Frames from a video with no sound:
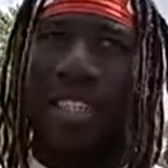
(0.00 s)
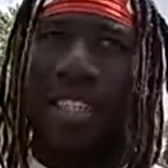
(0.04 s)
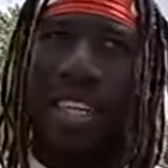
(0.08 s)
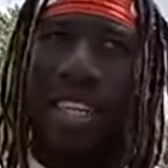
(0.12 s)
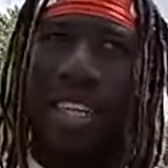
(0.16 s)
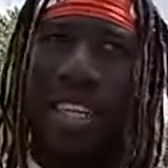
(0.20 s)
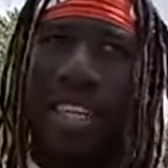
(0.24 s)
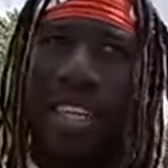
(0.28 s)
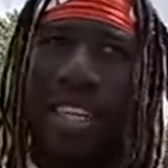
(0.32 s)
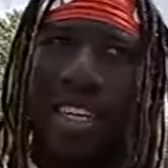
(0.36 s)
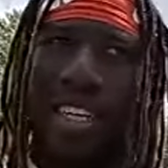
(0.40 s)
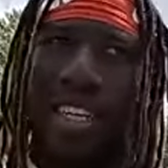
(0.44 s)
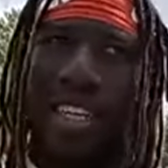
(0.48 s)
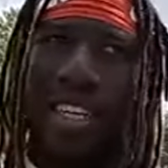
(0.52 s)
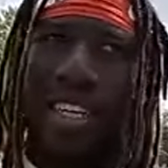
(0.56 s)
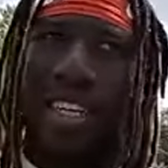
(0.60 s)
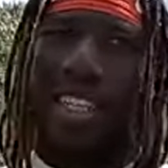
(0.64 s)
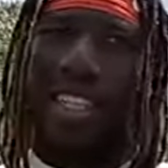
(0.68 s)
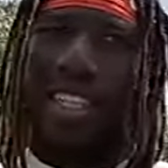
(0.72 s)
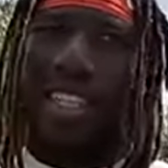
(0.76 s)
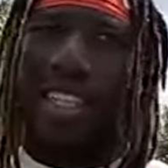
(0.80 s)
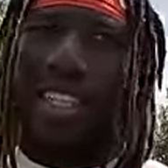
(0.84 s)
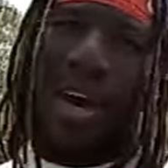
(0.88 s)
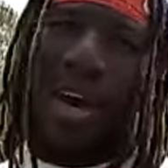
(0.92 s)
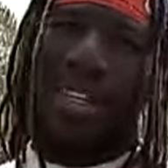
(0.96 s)
I think that was
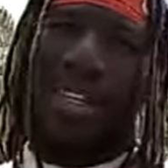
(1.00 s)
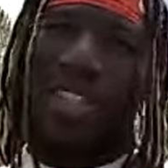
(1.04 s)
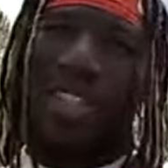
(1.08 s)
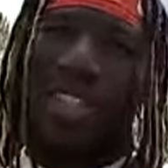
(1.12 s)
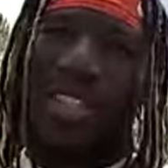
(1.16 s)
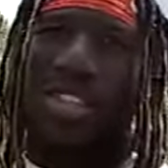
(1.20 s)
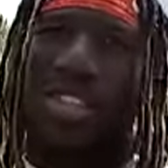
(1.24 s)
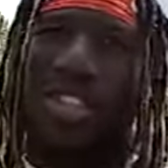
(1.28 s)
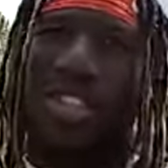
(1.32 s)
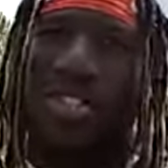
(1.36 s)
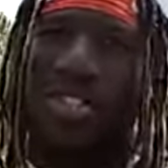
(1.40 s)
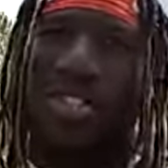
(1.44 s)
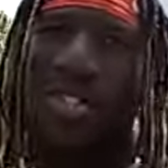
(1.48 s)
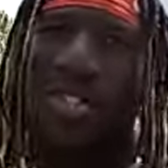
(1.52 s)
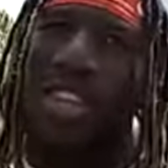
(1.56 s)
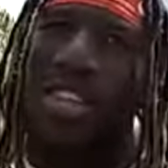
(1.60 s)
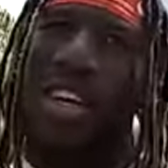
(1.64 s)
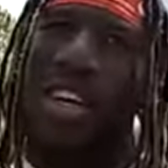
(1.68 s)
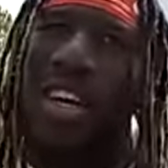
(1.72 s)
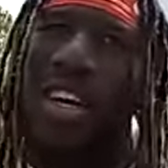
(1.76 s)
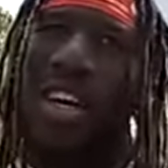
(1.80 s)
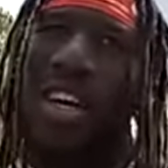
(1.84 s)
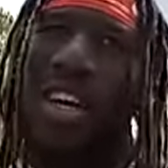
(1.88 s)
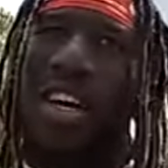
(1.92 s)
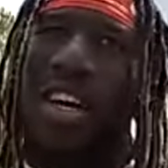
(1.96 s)
my biggest issue
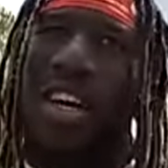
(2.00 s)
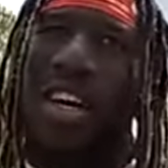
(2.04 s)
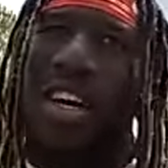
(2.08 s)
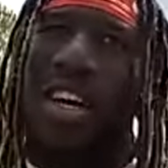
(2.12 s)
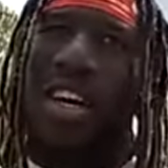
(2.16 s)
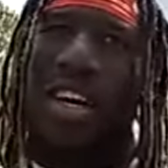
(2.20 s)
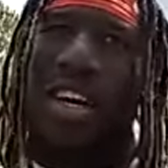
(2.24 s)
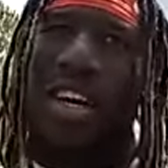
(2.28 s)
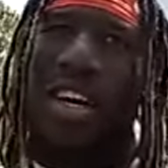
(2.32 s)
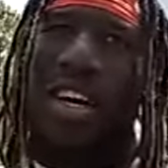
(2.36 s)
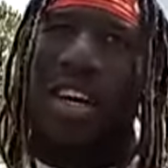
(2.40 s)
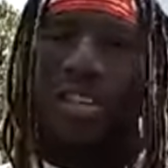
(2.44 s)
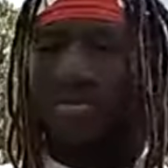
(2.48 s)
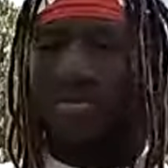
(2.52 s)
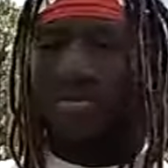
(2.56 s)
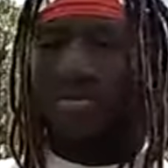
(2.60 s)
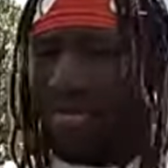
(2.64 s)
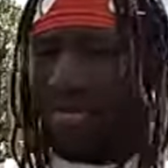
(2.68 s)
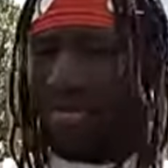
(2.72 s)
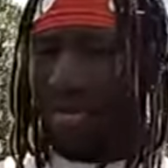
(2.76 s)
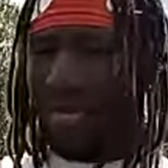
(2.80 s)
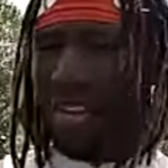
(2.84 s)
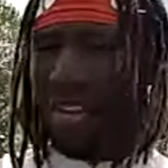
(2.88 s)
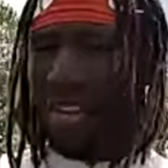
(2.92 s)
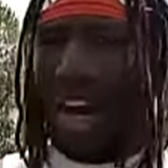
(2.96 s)

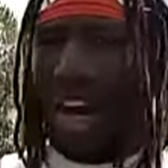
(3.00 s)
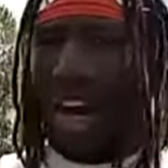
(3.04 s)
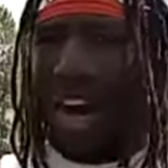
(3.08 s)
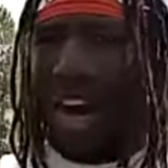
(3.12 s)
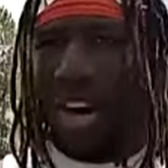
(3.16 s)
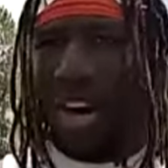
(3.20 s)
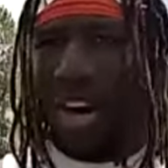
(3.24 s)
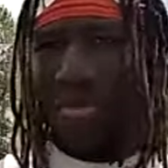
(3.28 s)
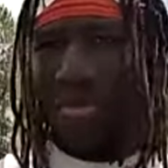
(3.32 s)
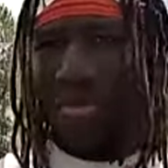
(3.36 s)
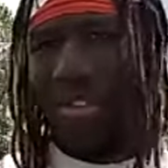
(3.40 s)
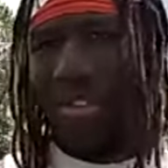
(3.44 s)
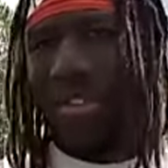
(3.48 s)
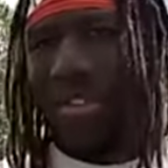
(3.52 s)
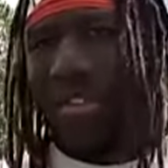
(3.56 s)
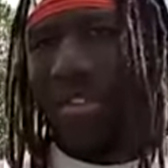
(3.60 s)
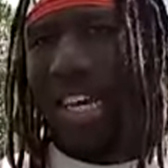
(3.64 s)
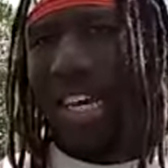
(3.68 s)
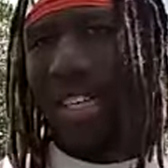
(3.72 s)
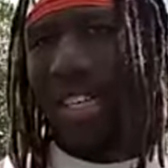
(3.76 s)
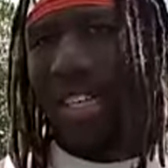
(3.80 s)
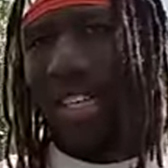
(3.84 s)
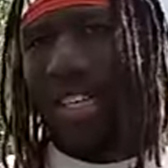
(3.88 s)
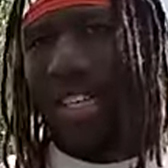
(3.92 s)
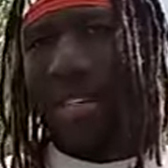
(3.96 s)
is using
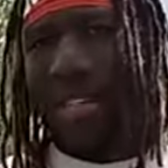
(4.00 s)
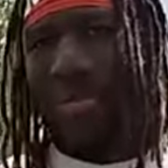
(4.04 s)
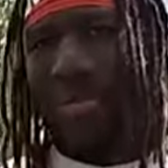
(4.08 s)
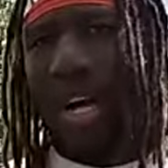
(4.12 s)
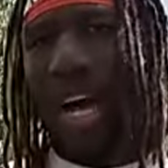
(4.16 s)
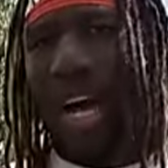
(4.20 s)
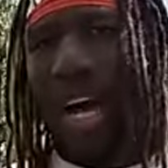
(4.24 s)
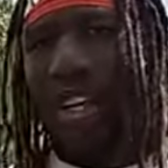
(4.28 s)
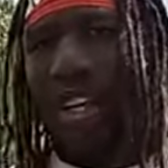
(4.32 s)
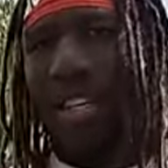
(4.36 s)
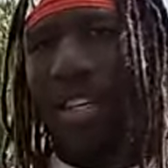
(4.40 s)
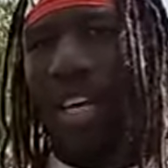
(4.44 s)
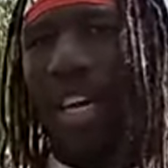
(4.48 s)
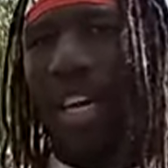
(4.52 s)
technique to block.